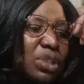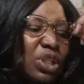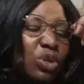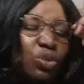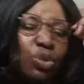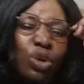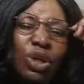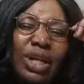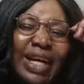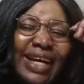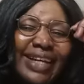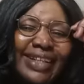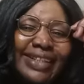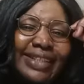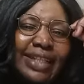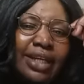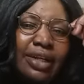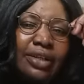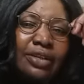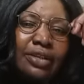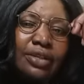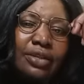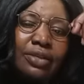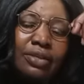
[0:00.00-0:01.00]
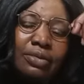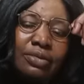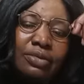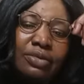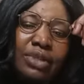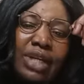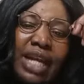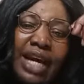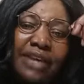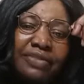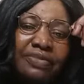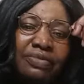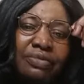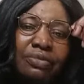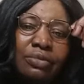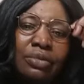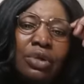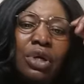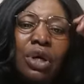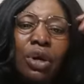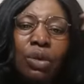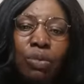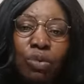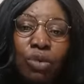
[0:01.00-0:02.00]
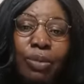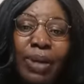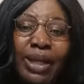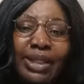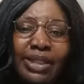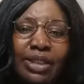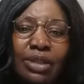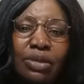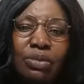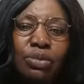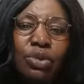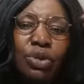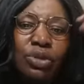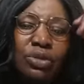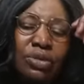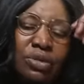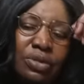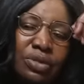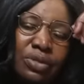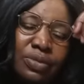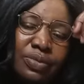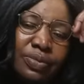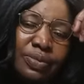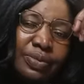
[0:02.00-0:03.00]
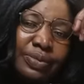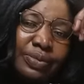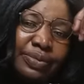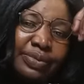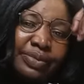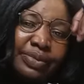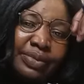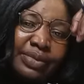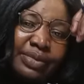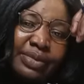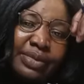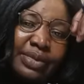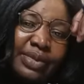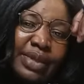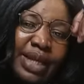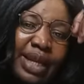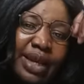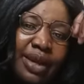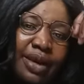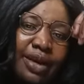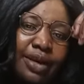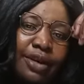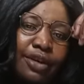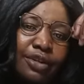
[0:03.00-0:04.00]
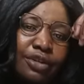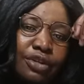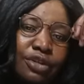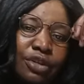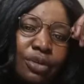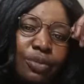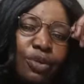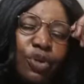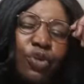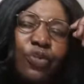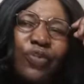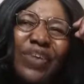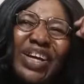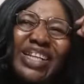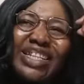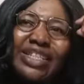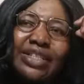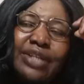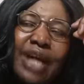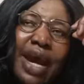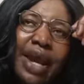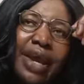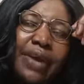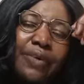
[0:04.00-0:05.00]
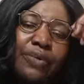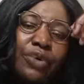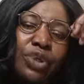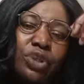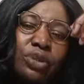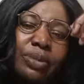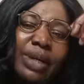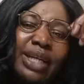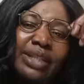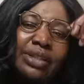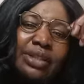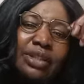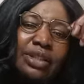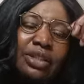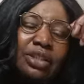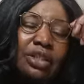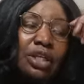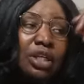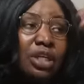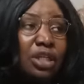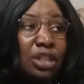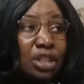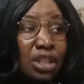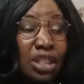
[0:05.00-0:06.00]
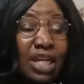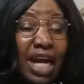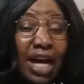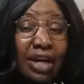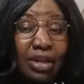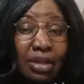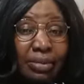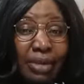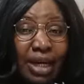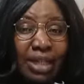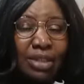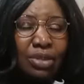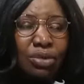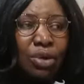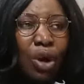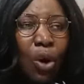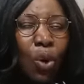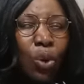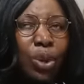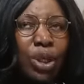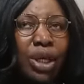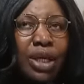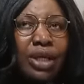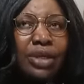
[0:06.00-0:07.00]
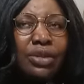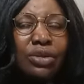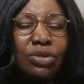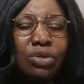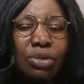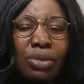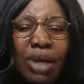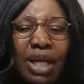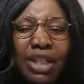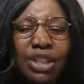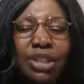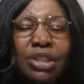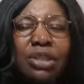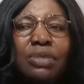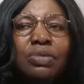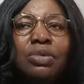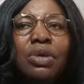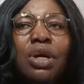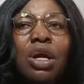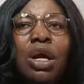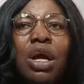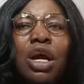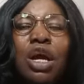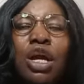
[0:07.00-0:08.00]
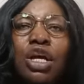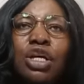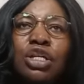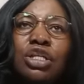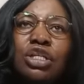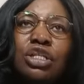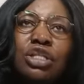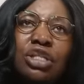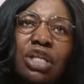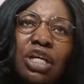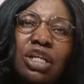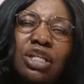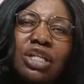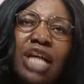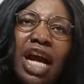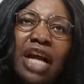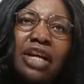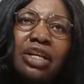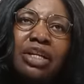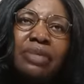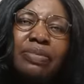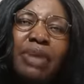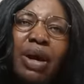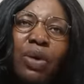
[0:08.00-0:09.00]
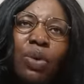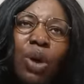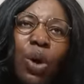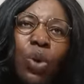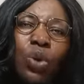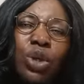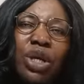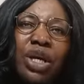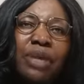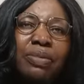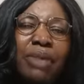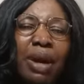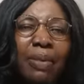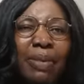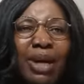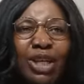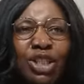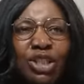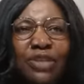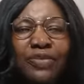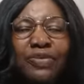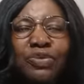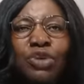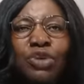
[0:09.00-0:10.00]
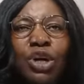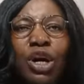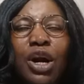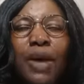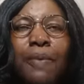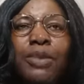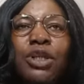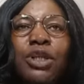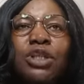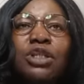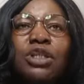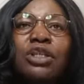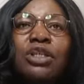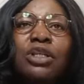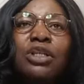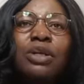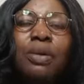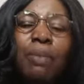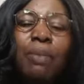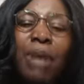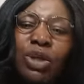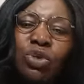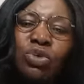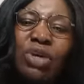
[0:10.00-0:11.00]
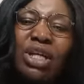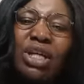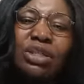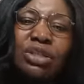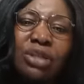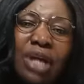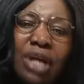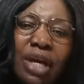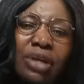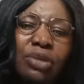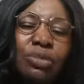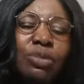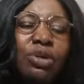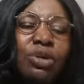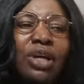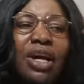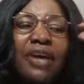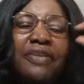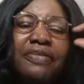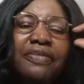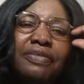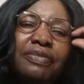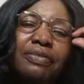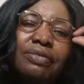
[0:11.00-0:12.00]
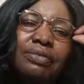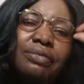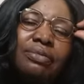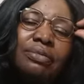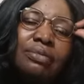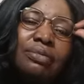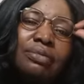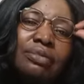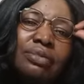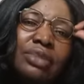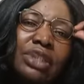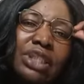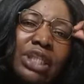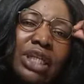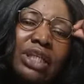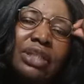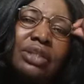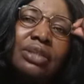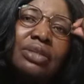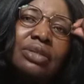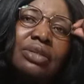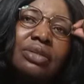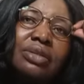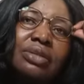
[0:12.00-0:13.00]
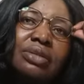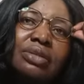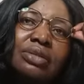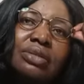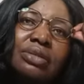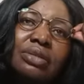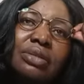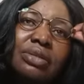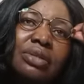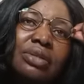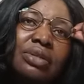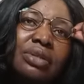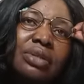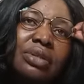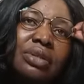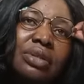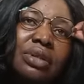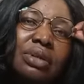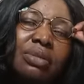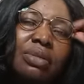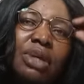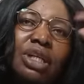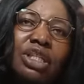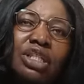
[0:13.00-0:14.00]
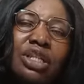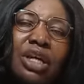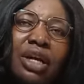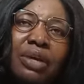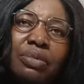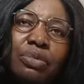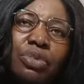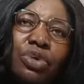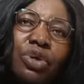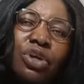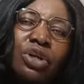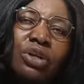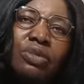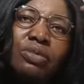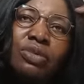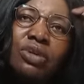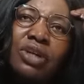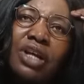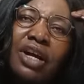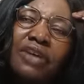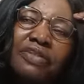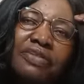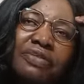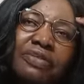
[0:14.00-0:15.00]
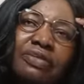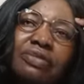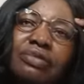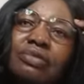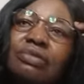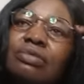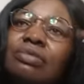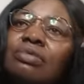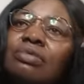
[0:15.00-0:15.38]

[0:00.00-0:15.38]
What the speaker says: ilbola like that lafun mo man je ilbo dudu so mo fe try away to ba ti tigari ba ti wa okay to ba ship se tigari ba wa okay ma ma se fura mi ma tun wa try ilbola fun yes ma try ilbola fun